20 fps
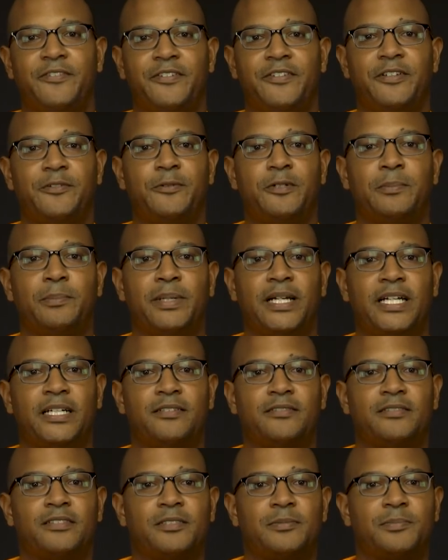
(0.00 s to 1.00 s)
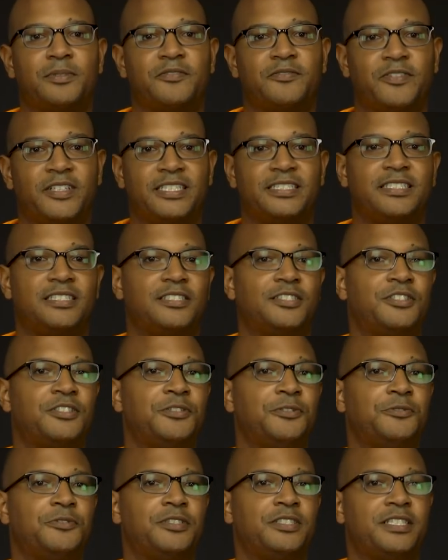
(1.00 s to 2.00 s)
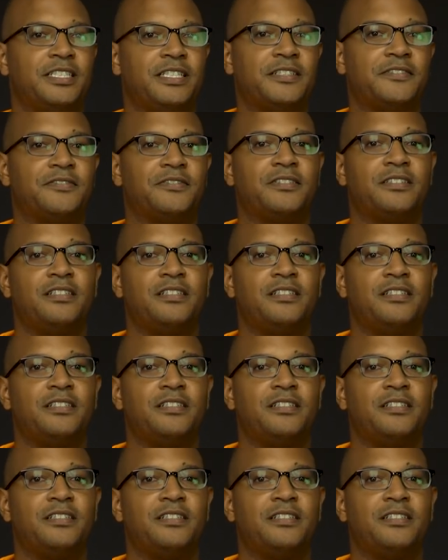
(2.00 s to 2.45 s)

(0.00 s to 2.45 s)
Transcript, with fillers: 51 pounds but finds it's too stiff.